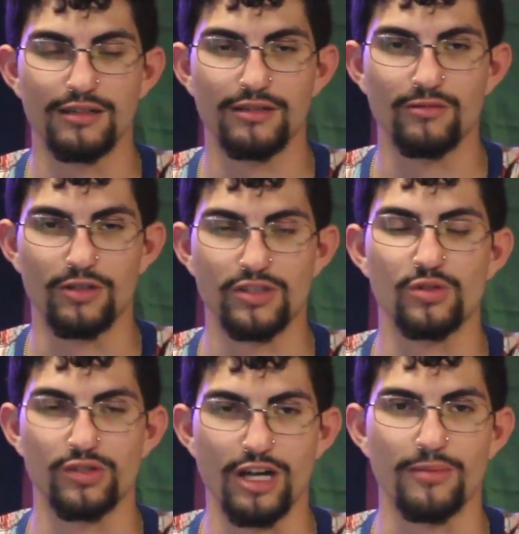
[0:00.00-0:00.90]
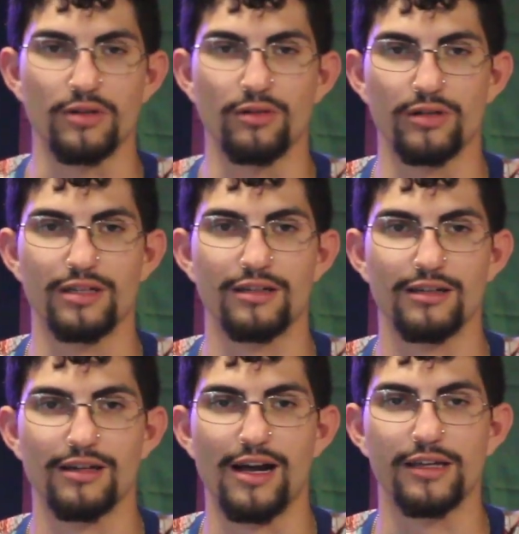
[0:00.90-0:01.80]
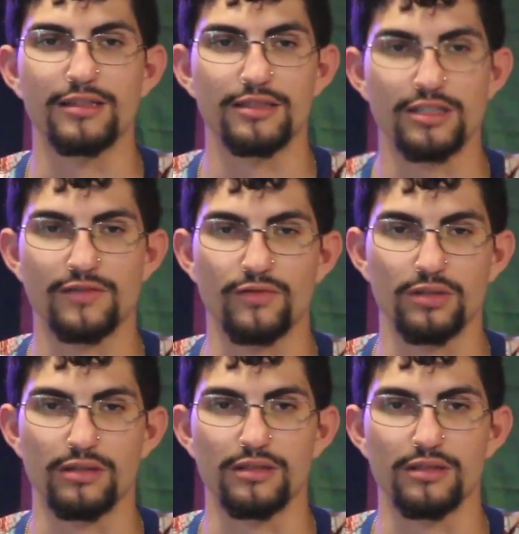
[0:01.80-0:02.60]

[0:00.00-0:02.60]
Once you stop going, I can just feel